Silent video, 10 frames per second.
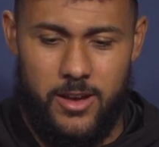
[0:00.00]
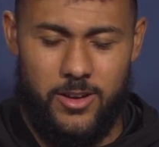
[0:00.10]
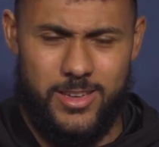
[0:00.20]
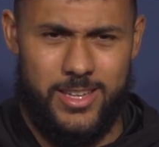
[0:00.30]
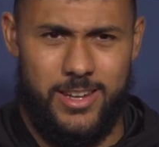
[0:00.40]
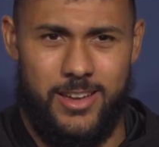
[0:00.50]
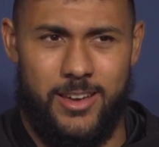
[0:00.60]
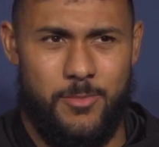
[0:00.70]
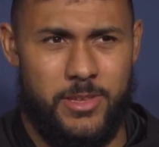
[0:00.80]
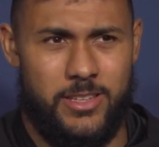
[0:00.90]
Oh, yeah, no,
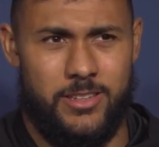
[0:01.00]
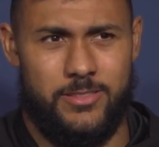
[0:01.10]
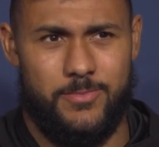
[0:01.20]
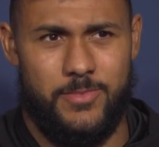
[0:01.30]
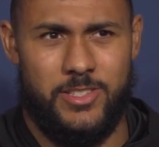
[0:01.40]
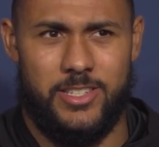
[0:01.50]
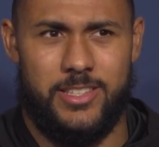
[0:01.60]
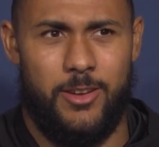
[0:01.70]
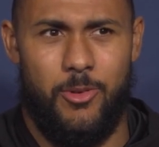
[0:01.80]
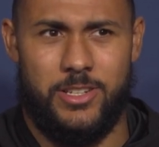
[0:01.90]
I mean, just
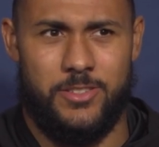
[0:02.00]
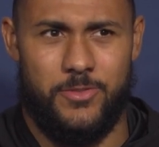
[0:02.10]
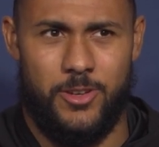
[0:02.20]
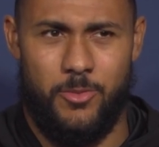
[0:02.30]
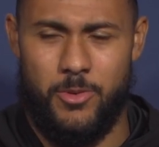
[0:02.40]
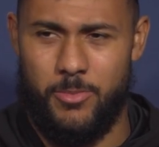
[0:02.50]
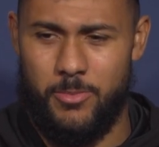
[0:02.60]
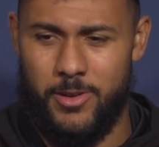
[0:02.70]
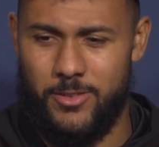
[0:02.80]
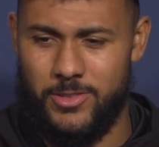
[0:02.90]
like watching film, when we were
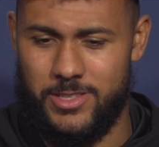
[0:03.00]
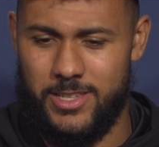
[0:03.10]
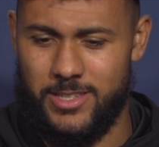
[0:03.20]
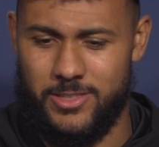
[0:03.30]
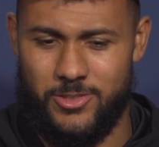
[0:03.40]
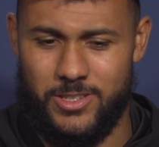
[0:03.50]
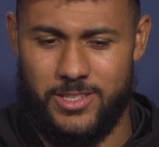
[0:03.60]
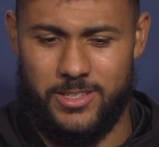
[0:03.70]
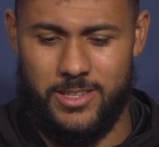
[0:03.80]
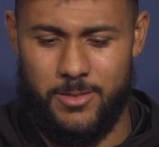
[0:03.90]
preparing for the Texans, you can
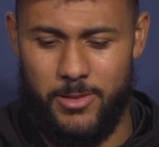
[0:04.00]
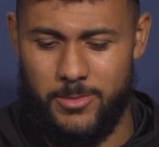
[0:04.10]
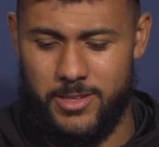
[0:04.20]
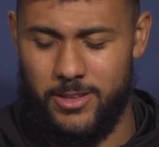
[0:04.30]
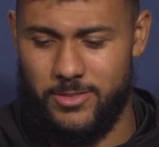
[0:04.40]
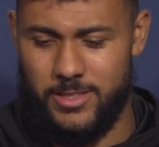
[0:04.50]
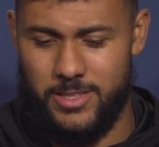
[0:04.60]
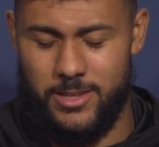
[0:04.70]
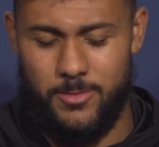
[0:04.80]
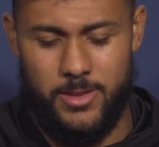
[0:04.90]
just see he pops out on the
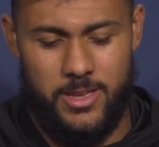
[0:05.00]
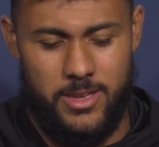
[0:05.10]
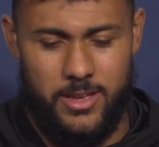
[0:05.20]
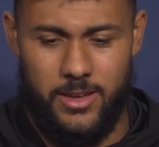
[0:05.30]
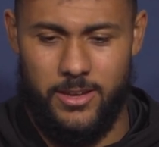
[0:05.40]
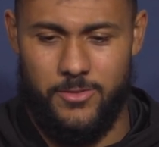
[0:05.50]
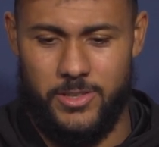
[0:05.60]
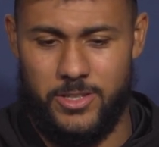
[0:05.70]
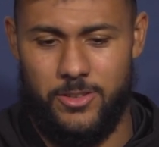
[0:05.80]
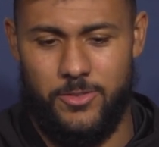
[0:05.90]
tape, uh,
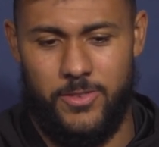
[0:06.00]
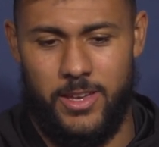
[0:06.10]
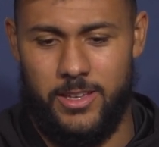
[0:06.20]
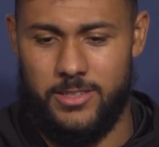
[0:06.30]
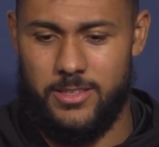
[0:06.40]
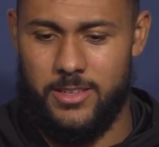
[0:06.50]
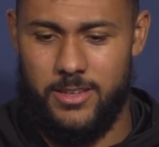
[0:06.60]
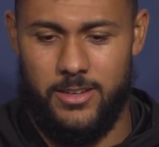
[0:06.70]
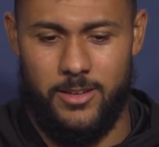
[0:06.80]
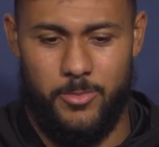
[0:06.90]
physical, fast
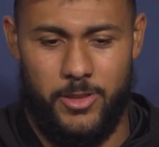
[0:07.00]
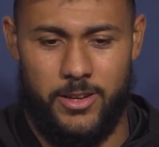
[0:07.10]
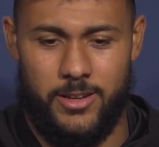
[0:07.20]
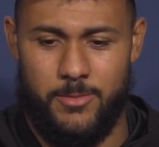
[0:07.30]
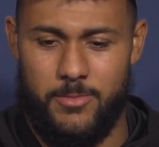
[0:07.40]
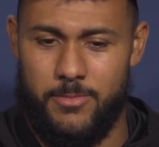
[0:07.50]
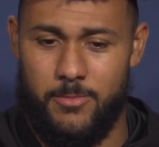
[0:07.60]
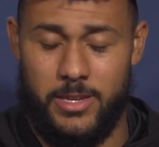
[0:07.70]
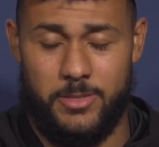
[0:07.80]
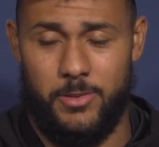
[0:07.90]
uh, player, and he
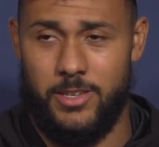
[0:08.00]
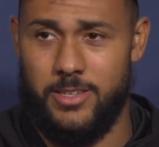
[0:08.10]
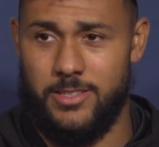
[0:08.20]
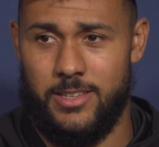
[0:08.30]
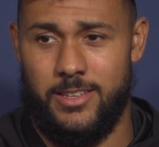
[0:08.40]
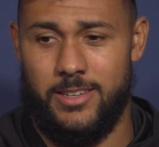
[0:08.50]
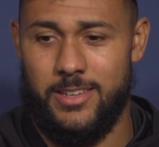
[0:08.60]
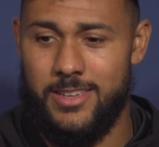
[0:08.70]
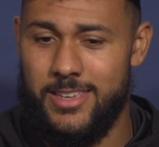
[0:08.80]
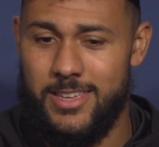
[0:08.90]
makes plays. And
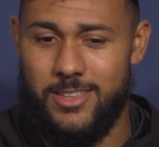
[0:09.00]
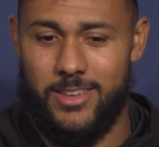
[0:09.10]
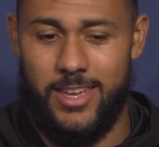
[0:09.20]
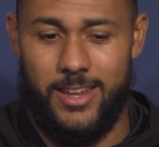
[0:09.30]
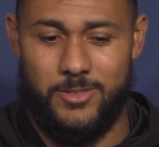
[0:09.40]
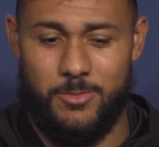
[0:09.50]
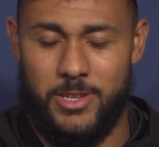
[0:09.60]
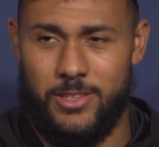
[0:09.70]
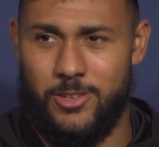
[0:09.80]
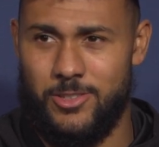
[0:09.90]
you can't have too
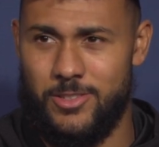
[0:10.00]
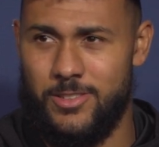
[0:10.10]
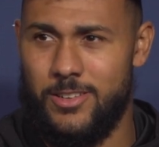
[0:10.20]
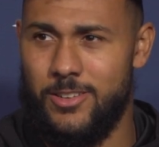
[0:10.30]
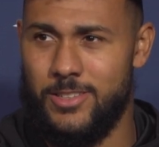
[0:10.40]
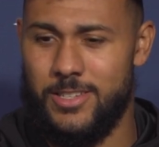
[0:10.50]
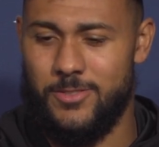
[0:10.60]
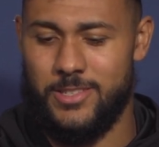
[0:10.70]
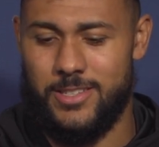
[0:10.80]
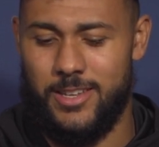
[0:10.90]
many of those on, on the
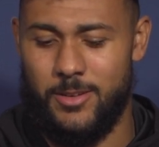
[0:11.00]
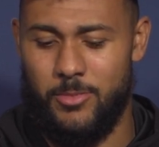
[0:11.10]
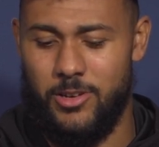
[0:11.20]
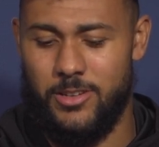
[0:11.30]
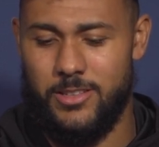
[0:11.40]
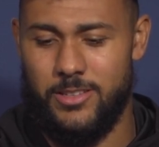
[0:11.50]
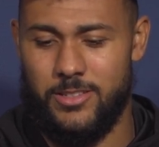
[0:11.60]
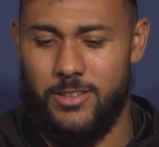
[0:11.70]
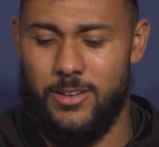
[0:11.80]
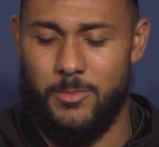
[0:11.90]
defensive side of the ball.
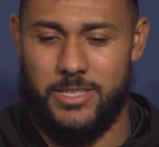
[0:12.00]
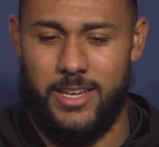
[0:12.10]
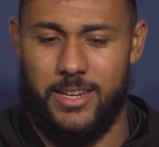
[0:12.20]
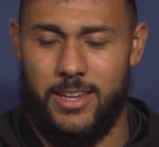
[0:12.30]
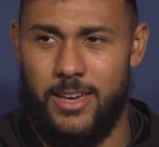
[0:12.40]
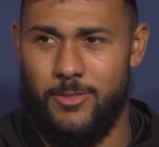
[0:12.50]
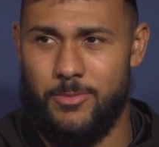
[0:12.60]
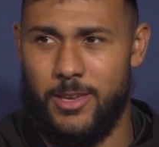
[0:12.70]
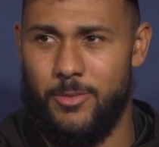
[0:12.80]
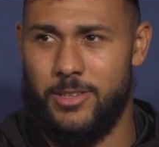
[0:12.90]
So I'm excited to have him.
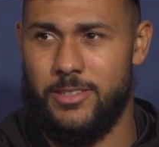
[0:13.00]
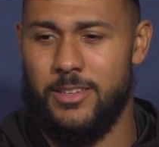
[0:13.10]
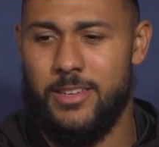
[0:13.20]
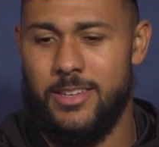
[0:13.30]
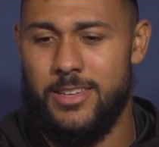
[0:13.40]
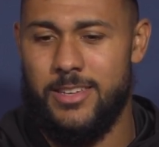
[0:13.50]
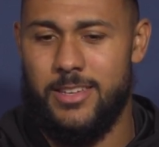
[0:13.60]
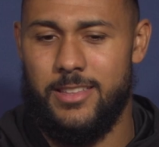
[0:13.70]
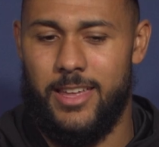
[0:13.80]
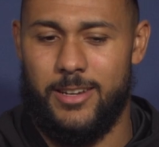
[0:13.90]
Can't wait to
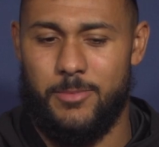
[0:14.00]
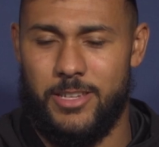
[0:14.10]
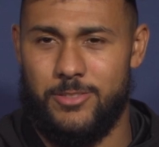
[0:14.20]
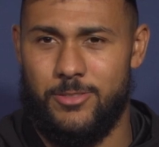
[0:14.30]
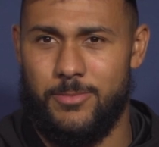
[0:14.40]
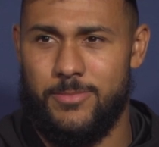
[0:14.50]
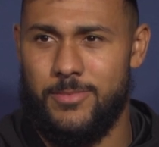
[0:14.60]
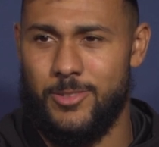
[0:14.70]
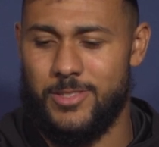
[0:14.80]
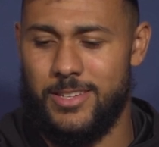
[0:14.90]
line up next to him
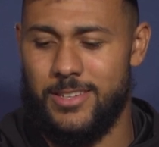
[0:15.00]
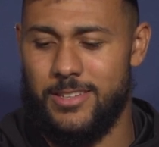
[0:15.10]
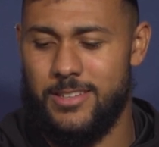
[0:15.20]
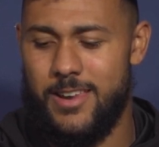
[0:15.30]
on Sunday.